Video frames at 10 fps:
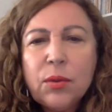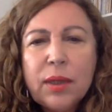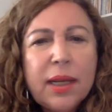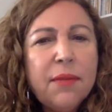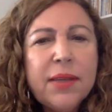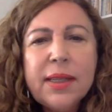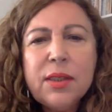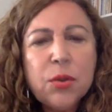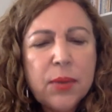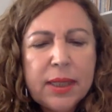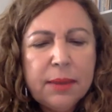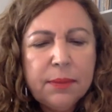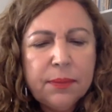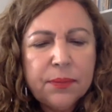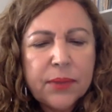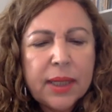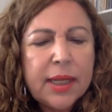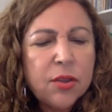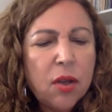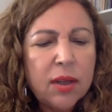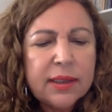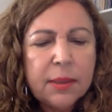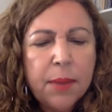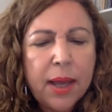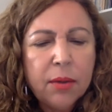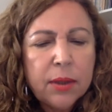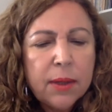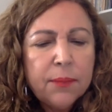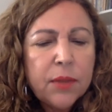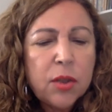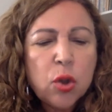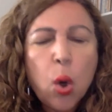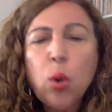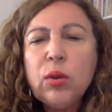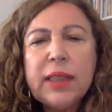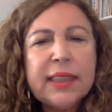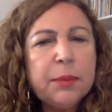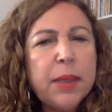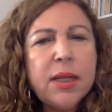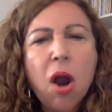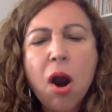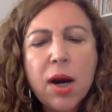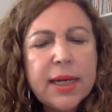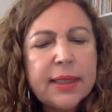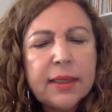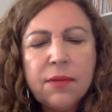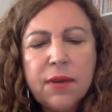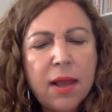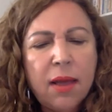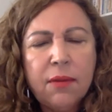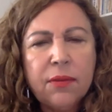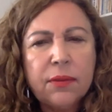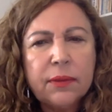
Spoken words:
living a dream, and he talks about the Toltecs being artists of love,